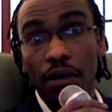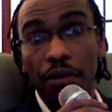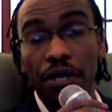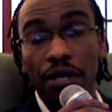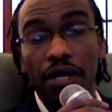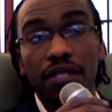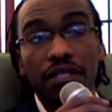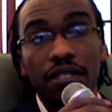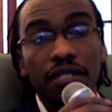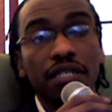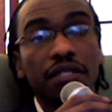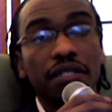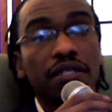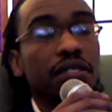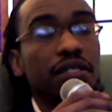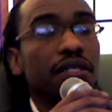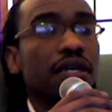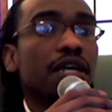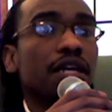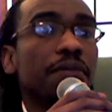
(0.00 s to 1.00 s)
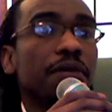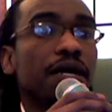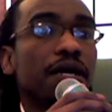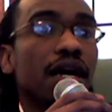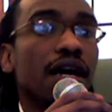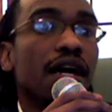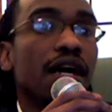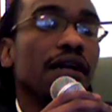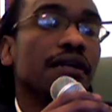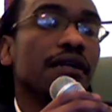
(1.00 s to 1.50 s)
because he's the same
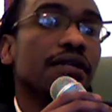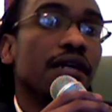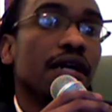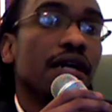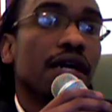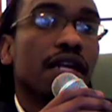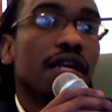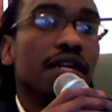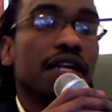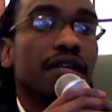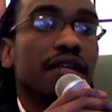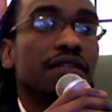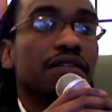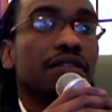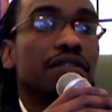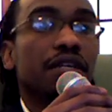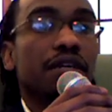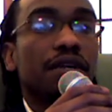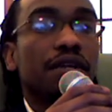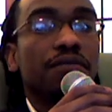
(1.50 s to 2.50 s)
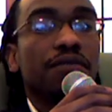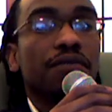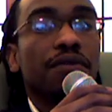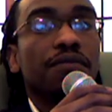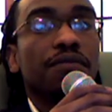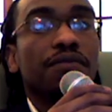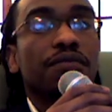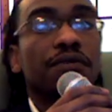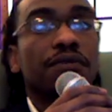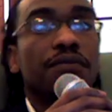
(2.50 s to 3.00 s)
God that is there
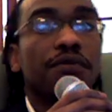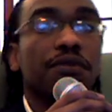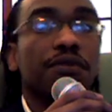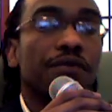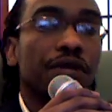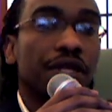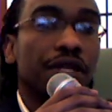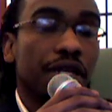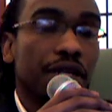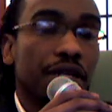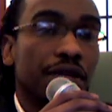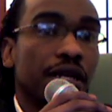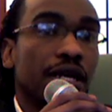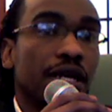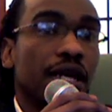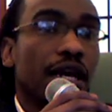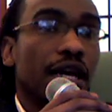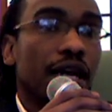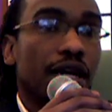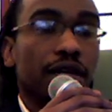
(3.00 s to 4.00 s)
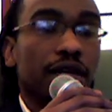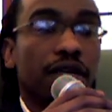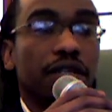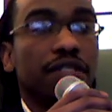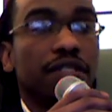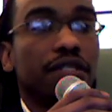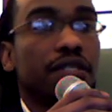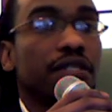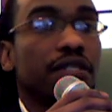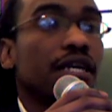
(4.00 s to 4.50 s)
when we're weak, and
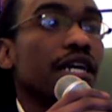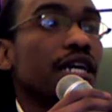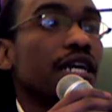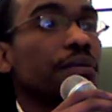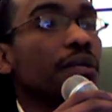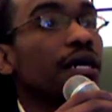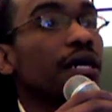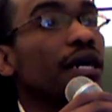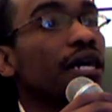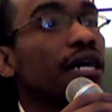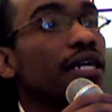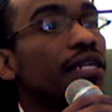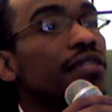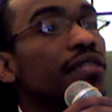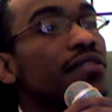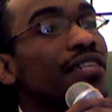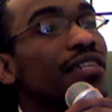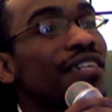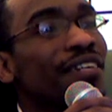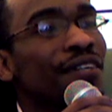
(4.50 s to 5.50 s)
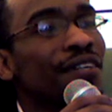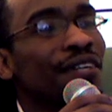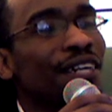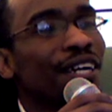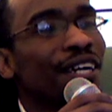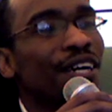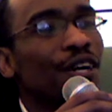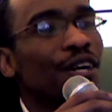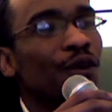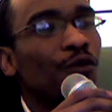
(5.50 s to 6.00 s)
it's the same God that's there
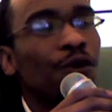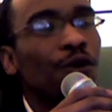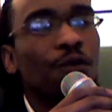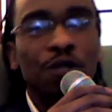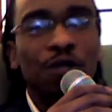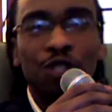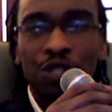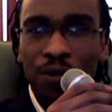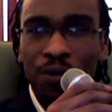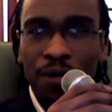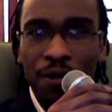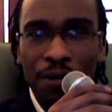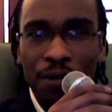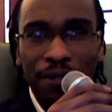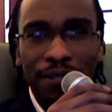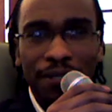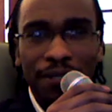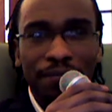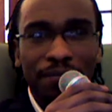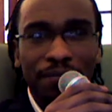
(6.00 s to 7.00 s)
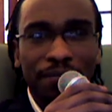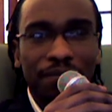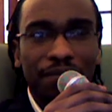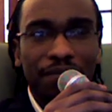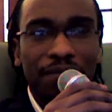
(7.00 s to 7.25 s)
when we're strong.